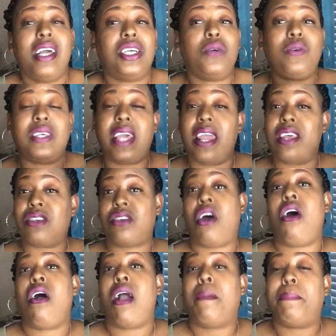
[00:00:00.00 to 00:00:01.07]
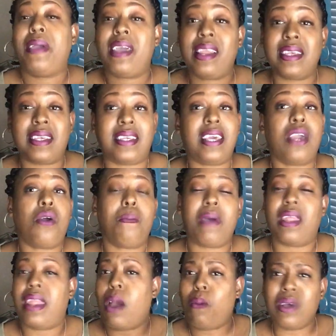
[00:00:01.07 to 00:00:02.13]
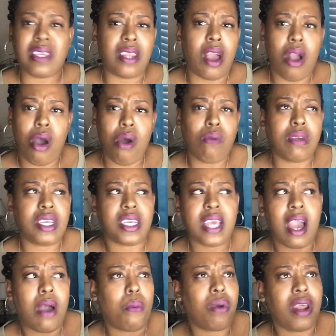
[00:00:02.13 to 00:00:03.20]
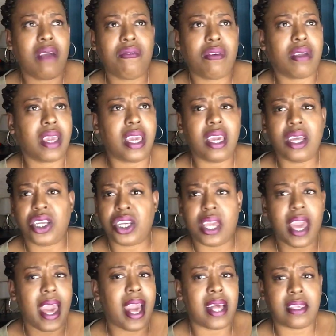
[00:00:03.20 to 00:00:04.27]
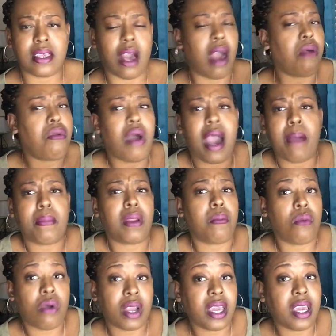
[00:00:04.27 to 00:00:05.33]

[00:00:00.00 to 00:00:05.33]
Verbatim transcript: She was saying it's hard being a single mom. That wasn't her only child. Whatever kid she has, I don't know how many more